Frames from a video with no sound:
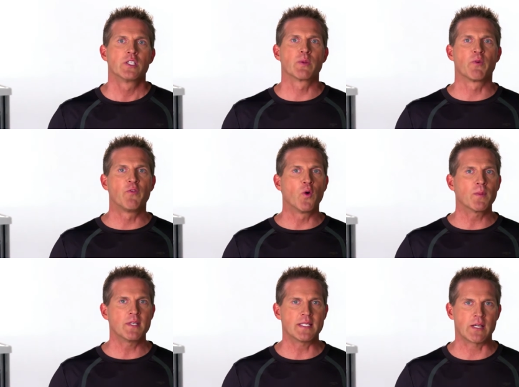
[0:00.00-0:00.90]
To
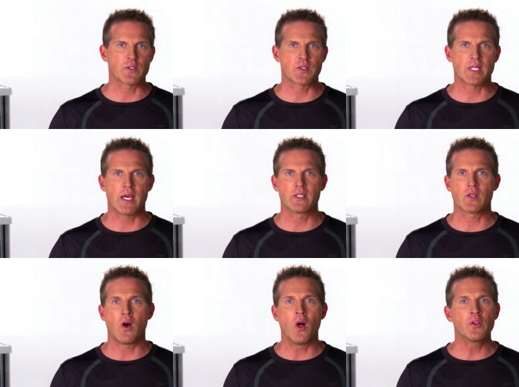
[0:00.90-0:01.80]
perform this exercise,
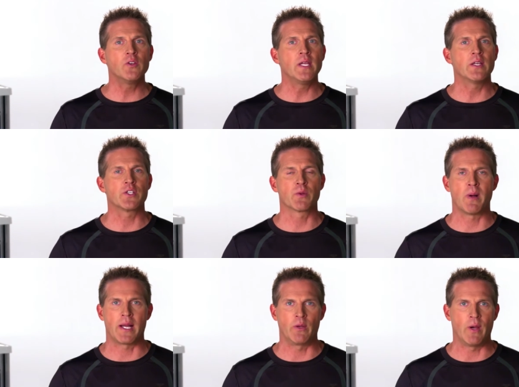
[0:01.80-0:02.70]
all you need is your
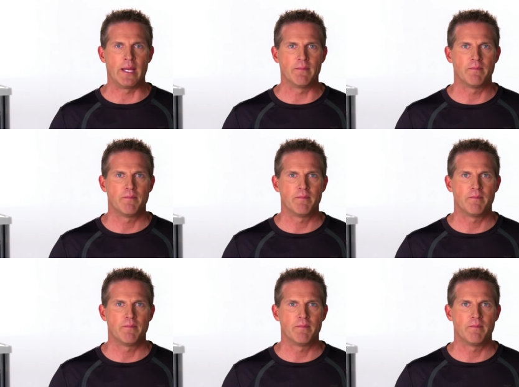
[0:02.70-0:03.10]
body weight.